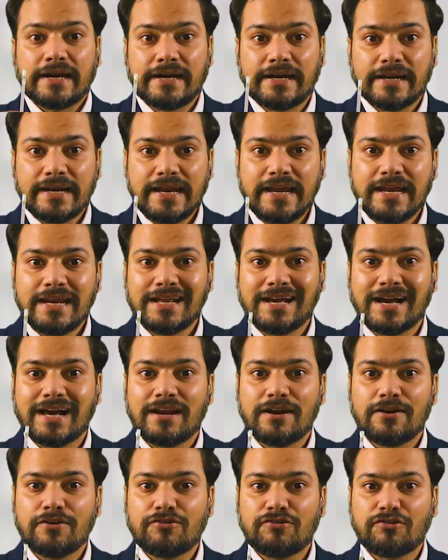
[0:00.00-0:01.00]
Green
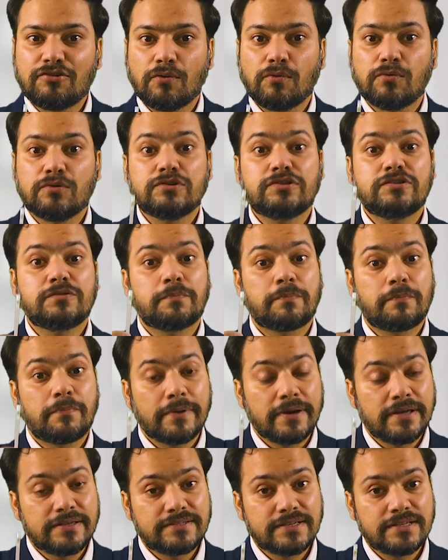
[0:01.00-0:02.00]
color shows
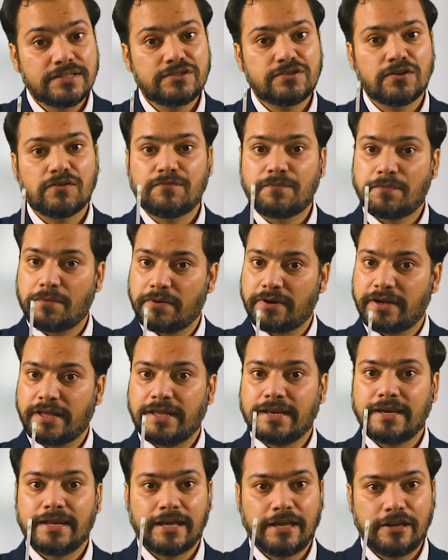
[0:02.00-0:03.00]
presence of
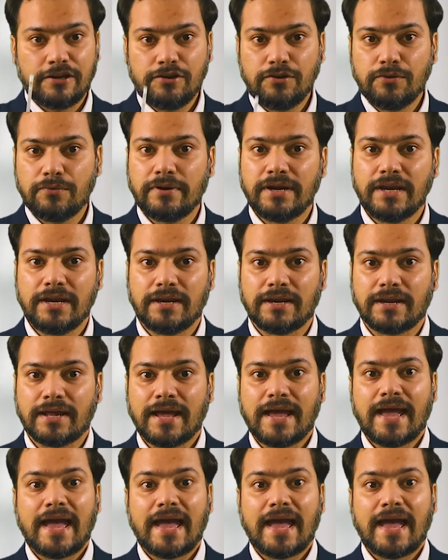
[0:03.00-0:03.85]
protein in urine